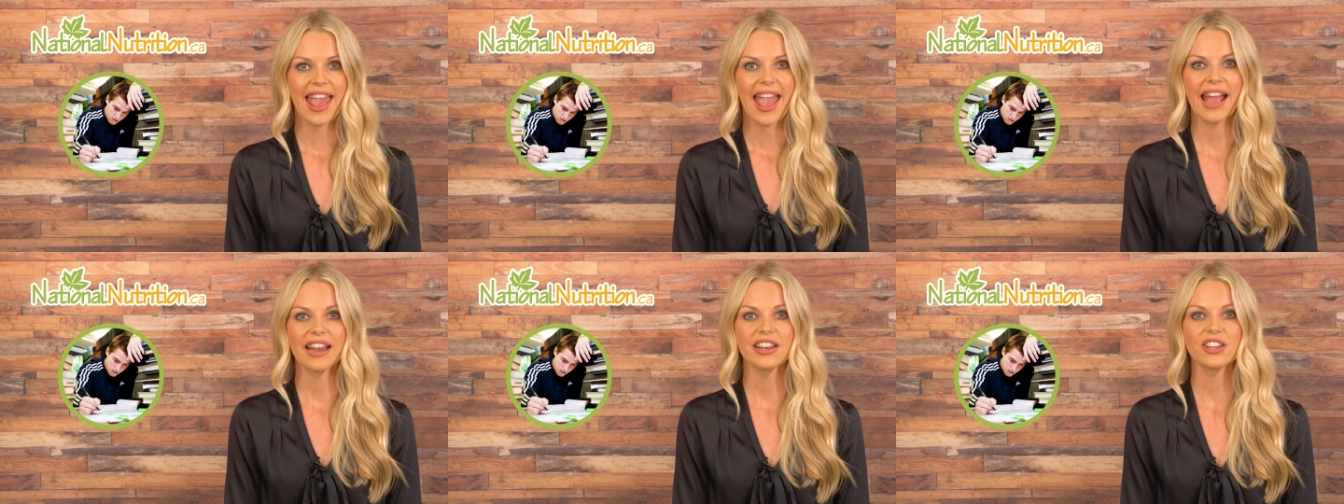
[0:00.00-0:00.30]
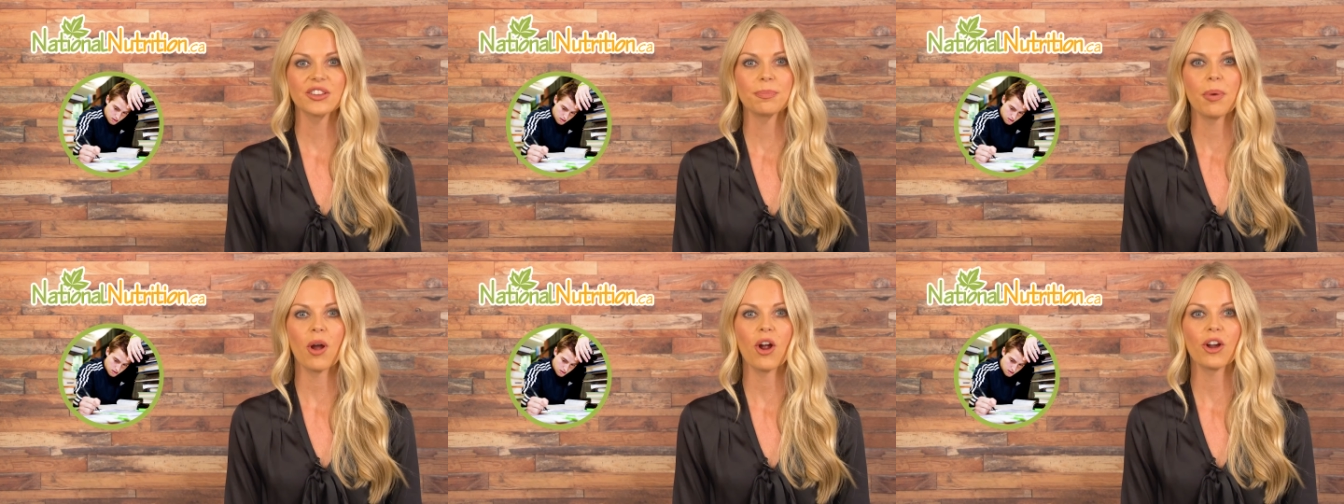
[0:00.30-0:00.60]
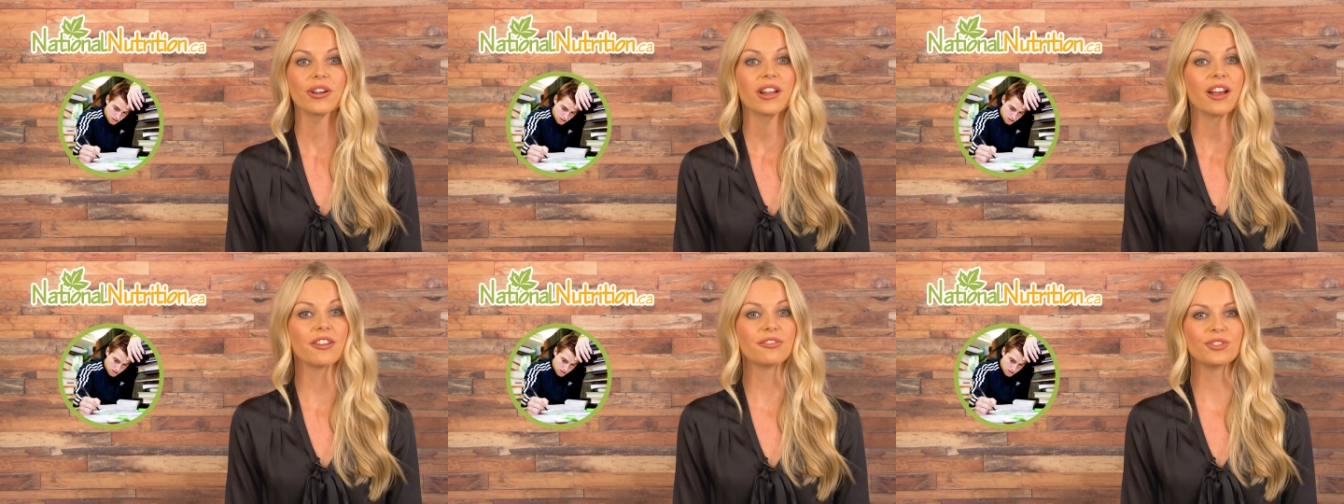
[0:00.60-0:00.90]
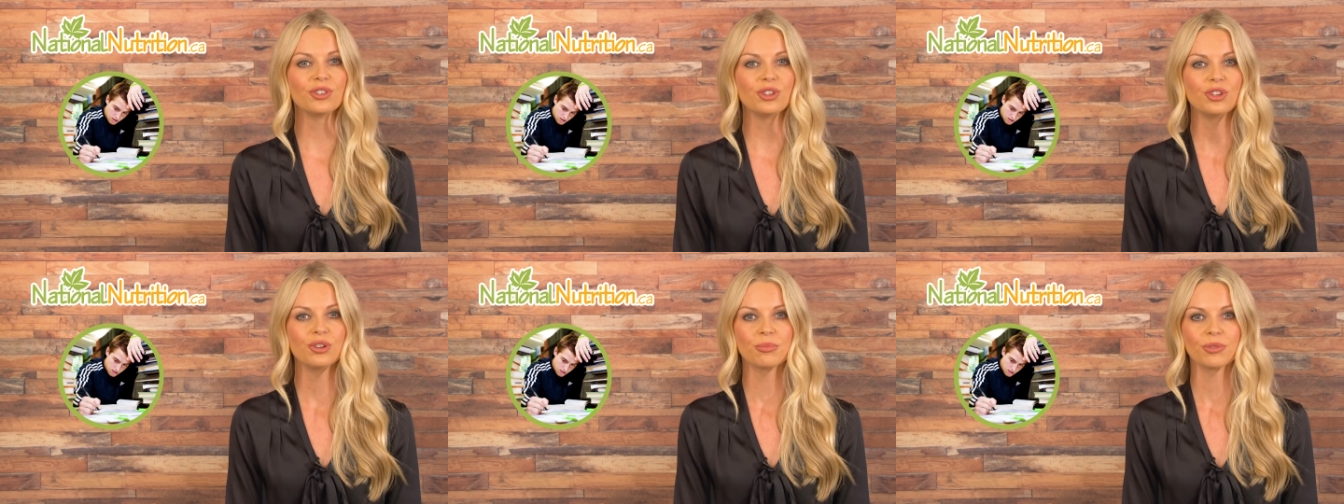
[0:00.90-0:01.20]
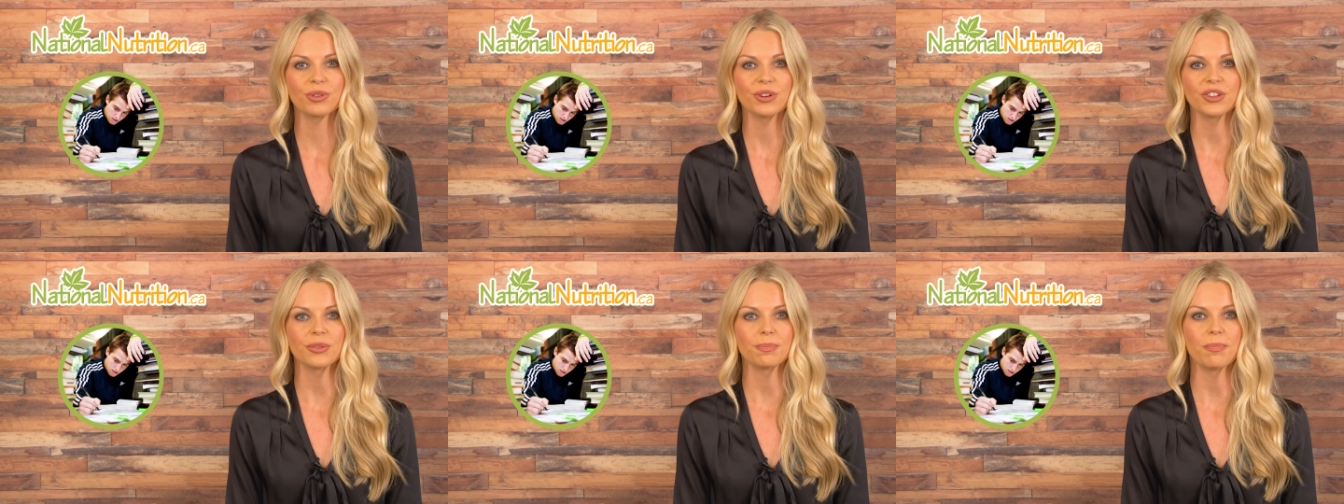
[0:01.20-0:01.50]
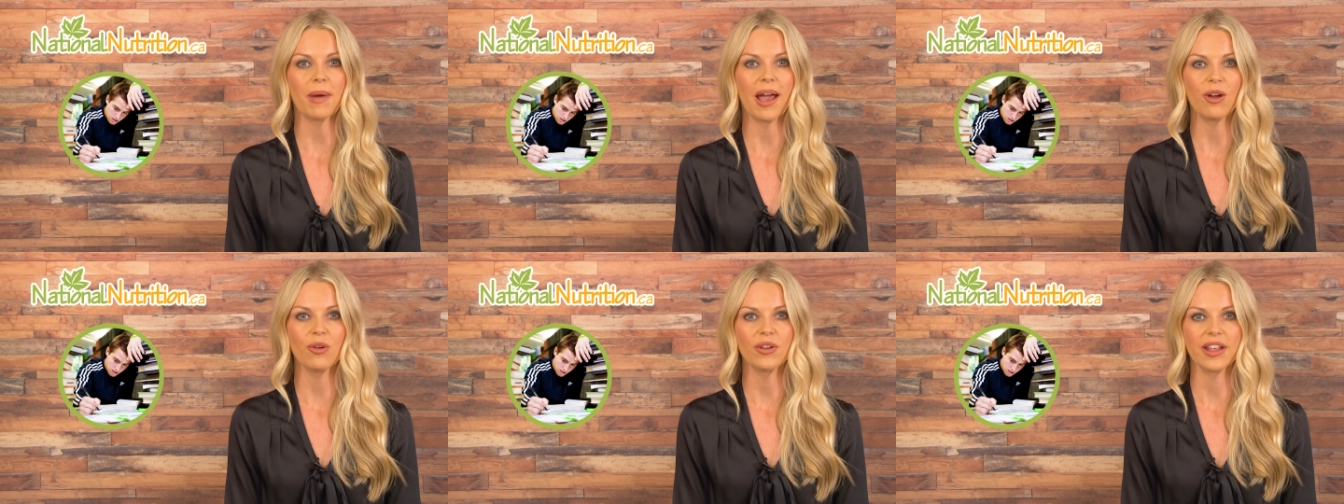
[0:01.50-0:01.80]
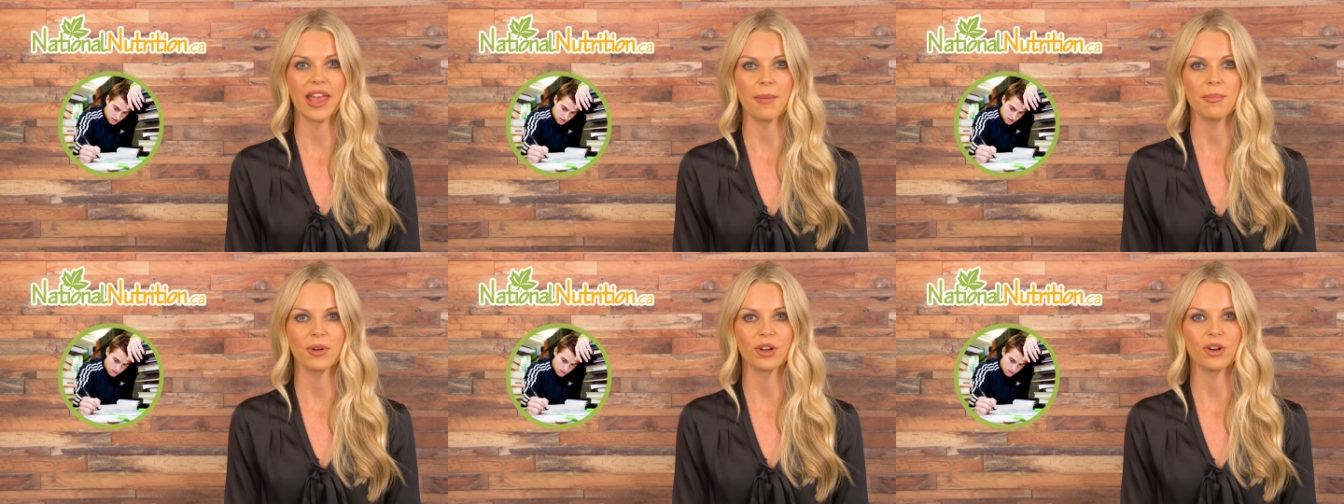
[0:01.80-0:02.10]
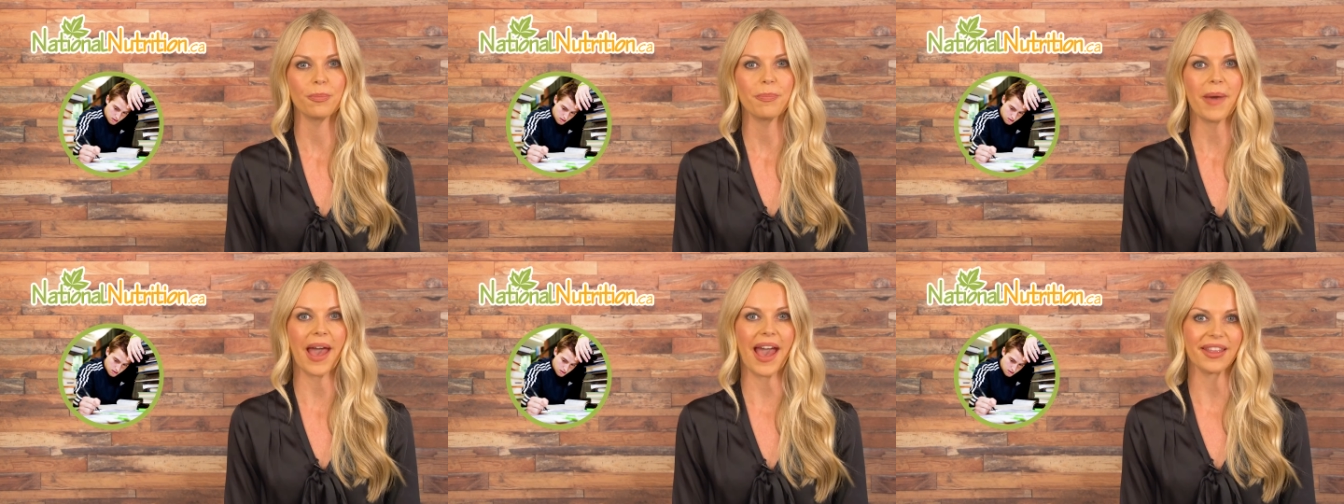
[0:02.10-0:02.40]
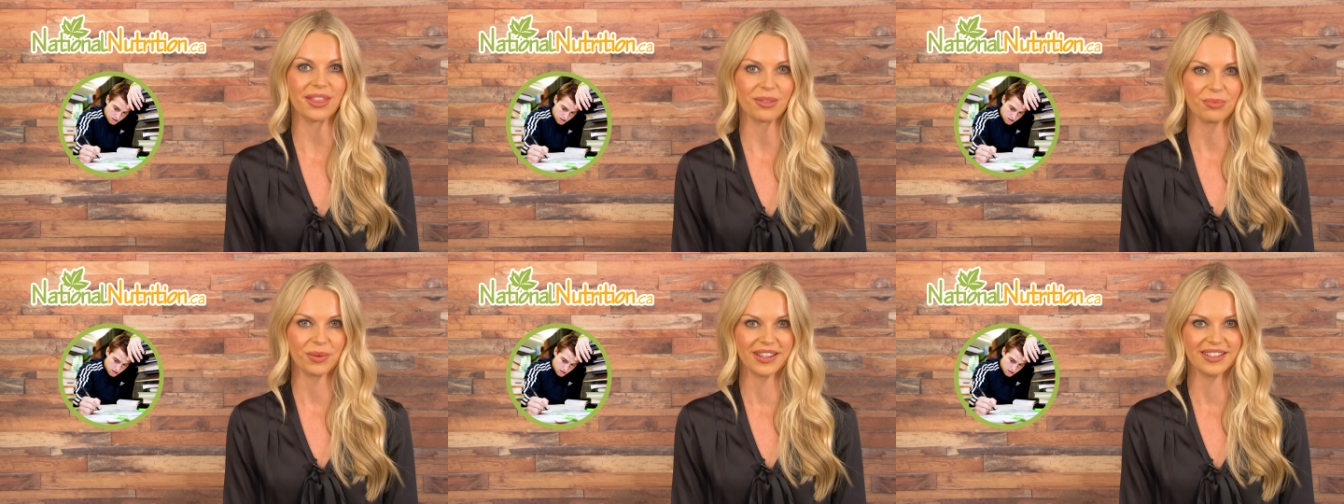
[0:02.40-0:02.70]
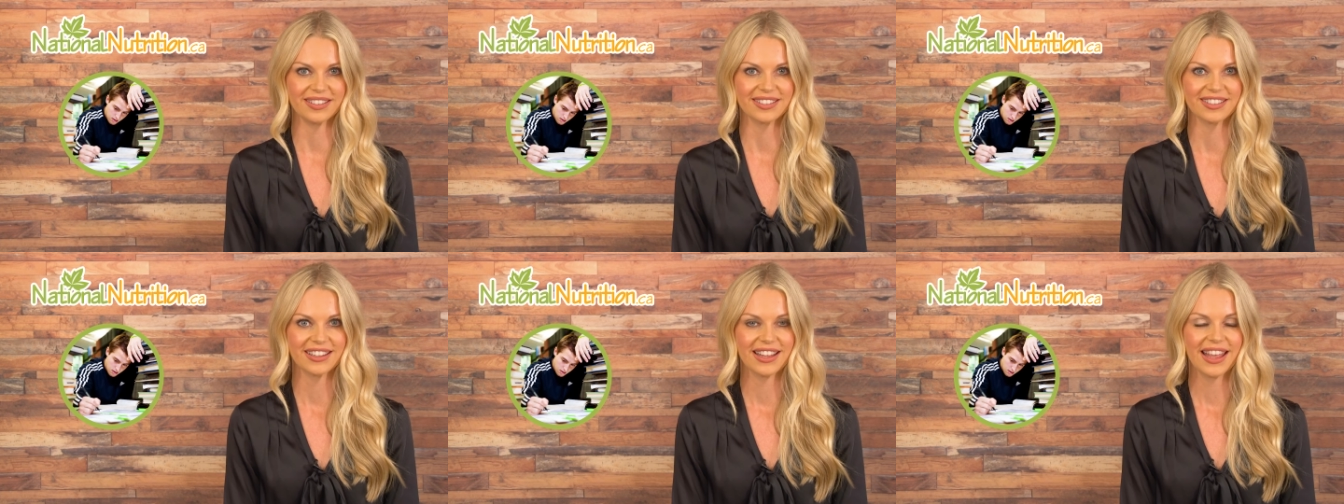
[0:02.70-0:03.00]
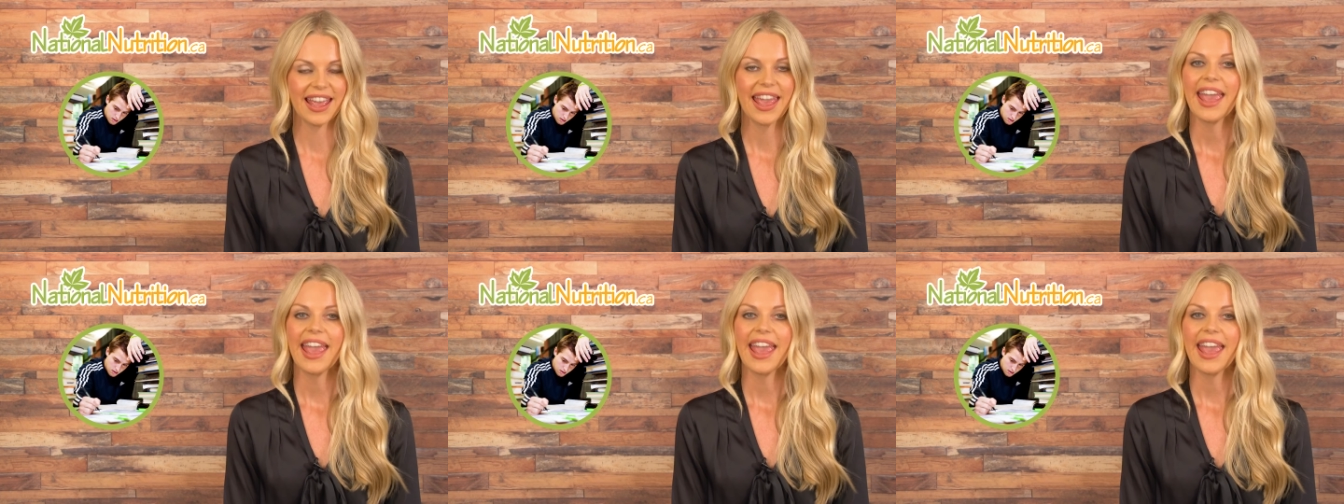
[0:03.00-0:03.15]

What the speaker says: and is part of numerous biochemical pathways.